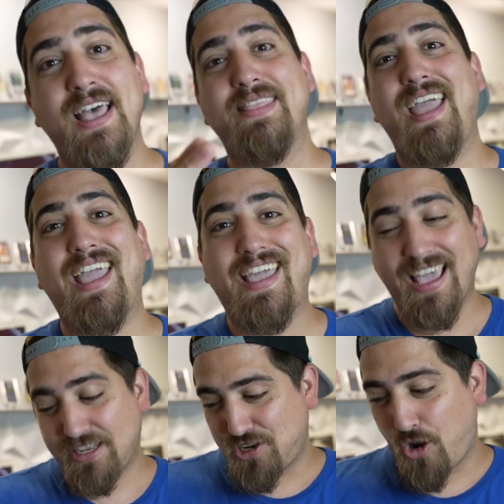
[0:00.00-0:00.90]
they
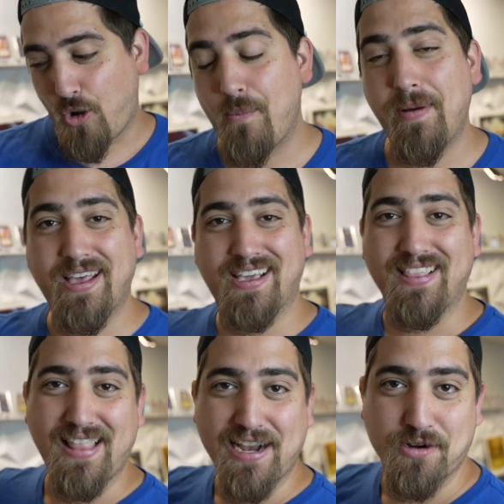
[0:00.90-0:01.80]
get to open a
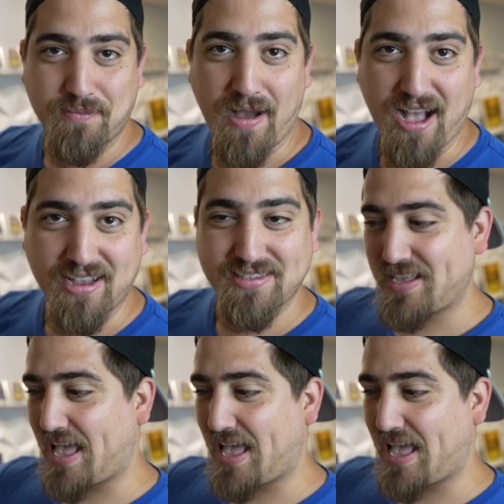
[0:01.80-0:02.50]
collector box